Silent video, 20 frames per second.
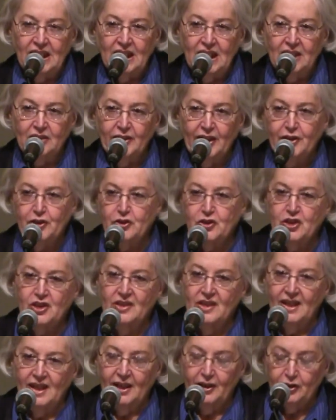a letter to
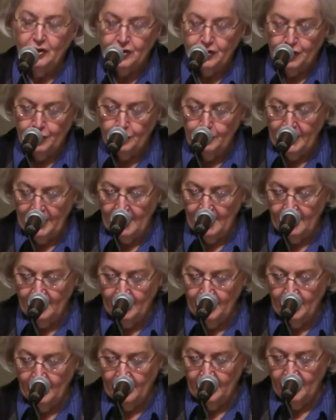the editor by
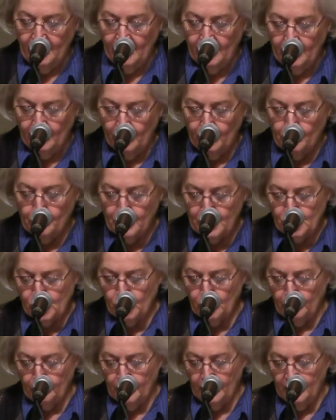the
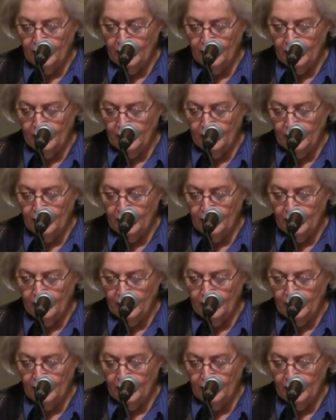Bishop